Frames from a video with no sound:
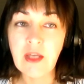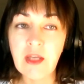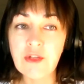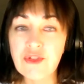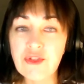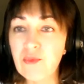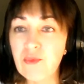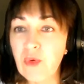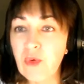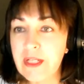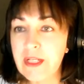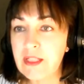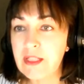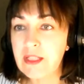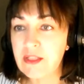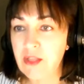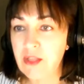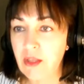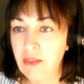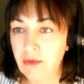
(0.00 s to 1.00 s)
So what
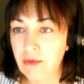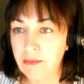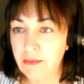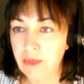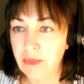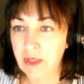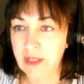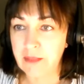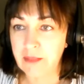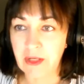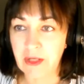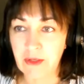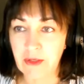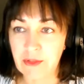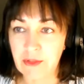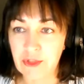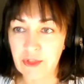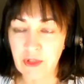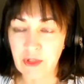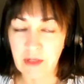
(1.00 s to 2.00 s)
is thrombotic
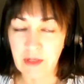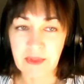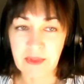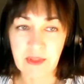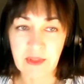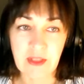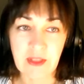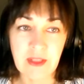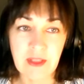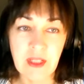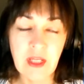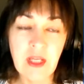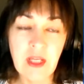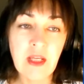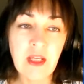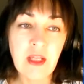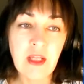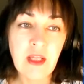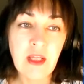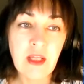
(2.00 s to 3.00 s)
microangiopathy?
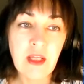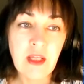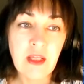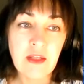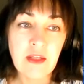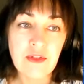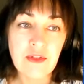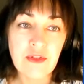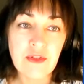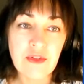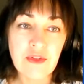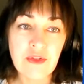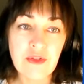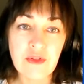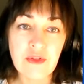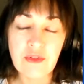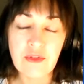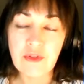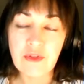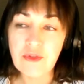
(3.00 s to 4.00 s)

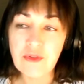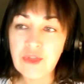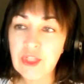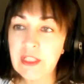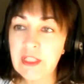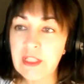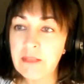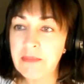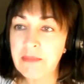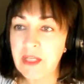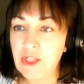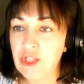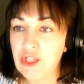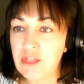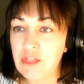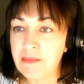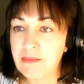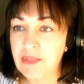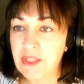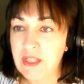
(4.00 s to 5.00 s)
Usually
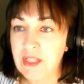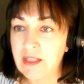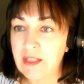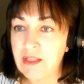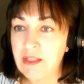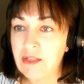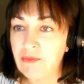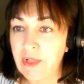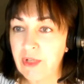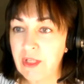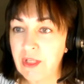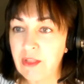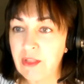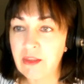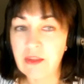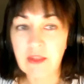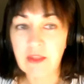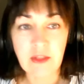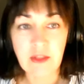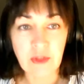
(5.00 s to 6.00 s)
patients present
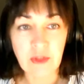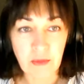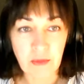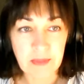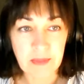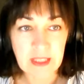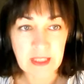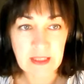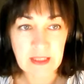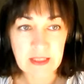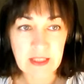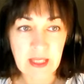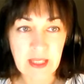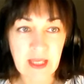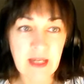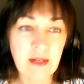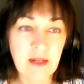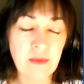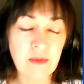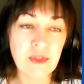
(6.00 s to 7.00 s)
with low platelet
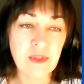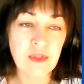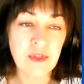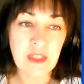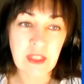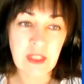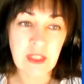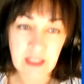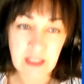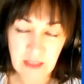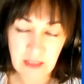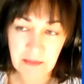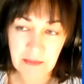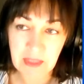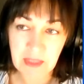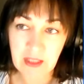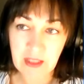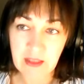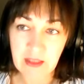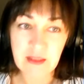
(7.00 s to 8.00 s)
count,
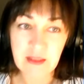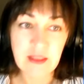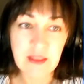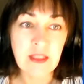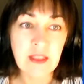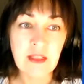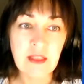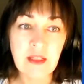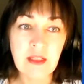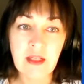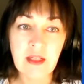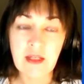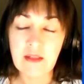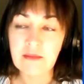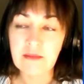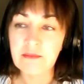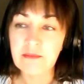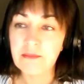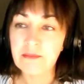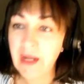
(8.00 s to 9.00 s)
anemia,
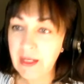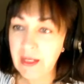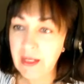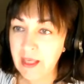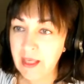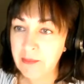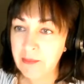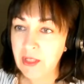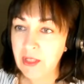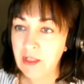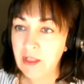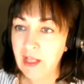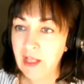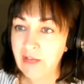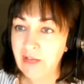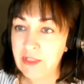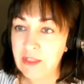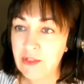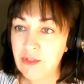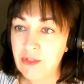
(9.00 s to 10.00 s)
biochemical
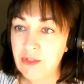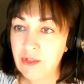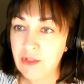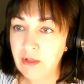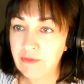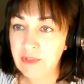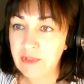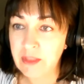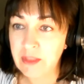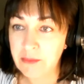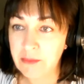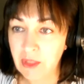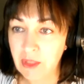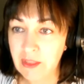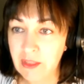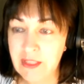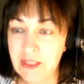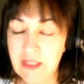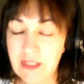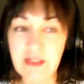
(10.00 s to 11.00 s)
evidence of
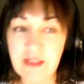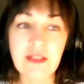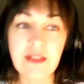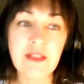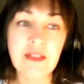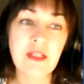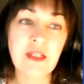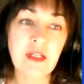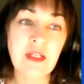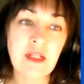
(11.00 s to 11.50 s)
hemolysis,